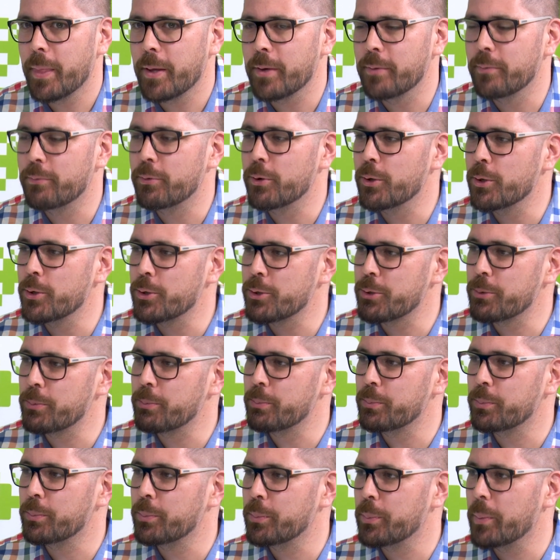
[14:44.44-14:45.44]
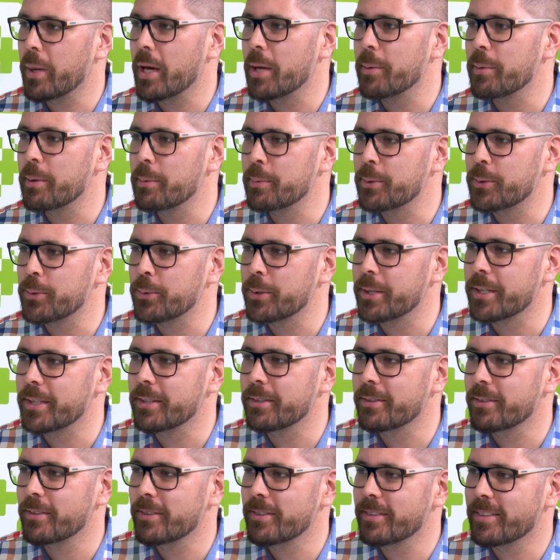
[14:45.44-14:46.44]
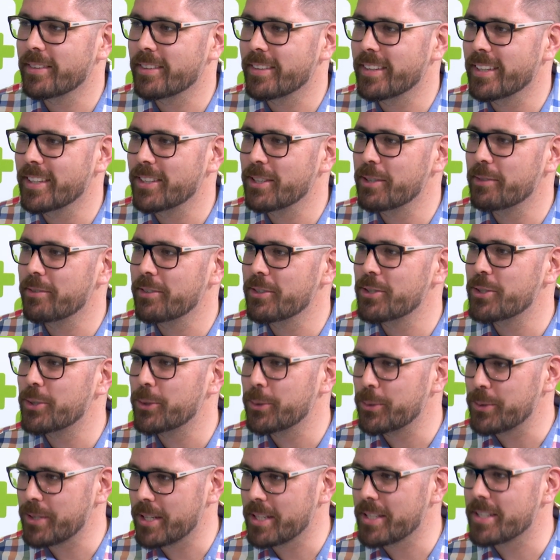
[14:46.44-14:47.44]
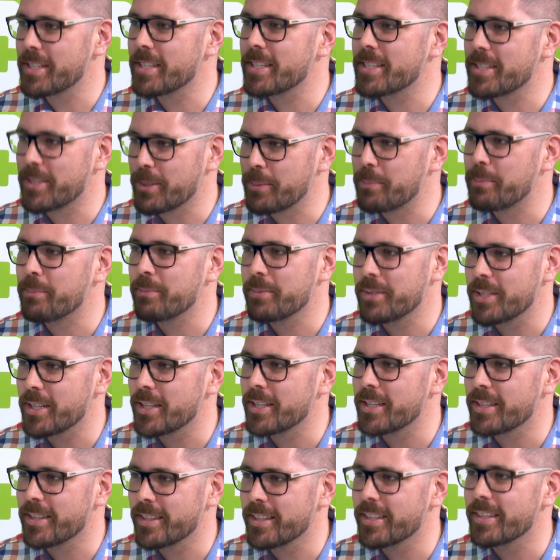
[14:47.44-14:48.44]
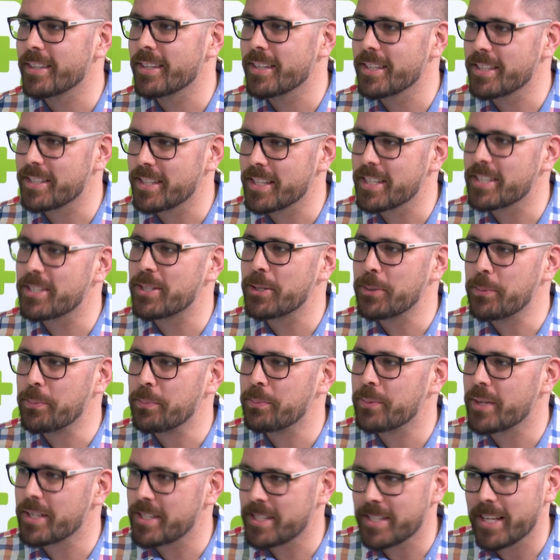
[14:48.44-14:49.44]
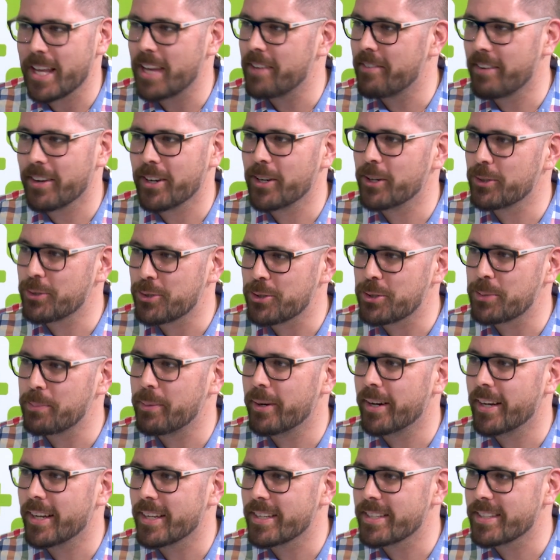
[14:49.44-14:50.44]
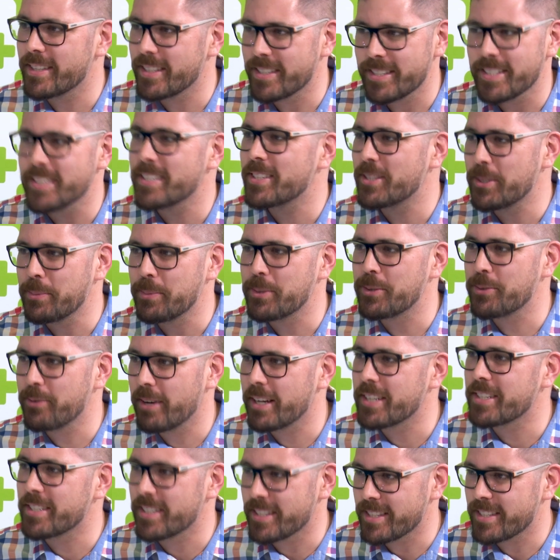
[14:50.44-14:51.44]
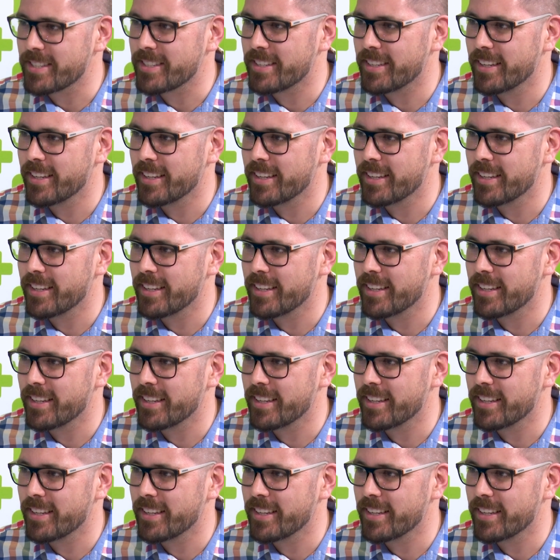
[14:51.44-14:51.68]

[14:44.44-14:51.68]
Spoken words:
confusion maybe between individuals and system. So the system doesn't have unconscious bias. The system is racist.